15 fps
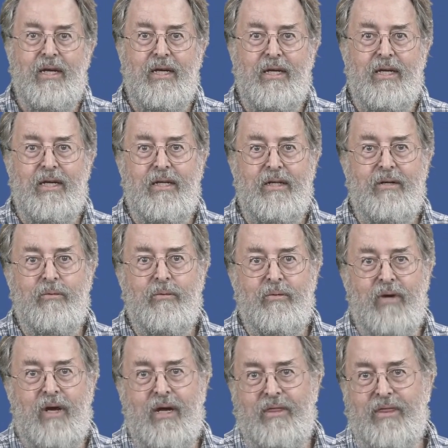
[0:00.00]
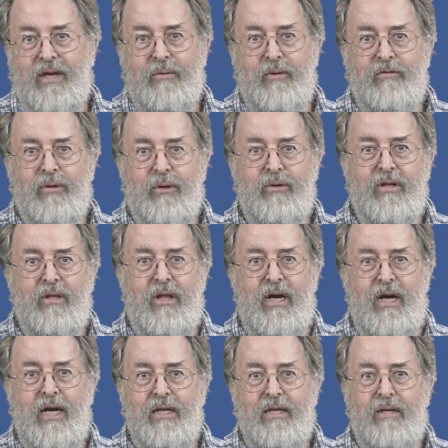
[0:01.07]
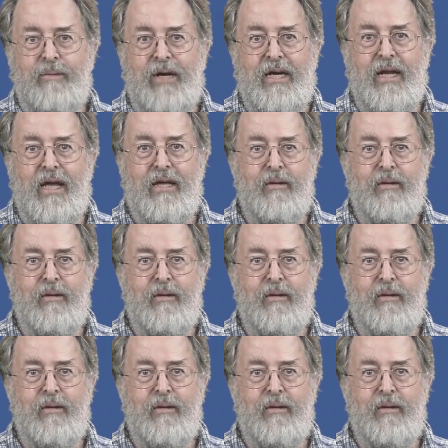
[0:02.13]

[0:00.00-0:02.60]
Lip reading: I think we've learned a lot about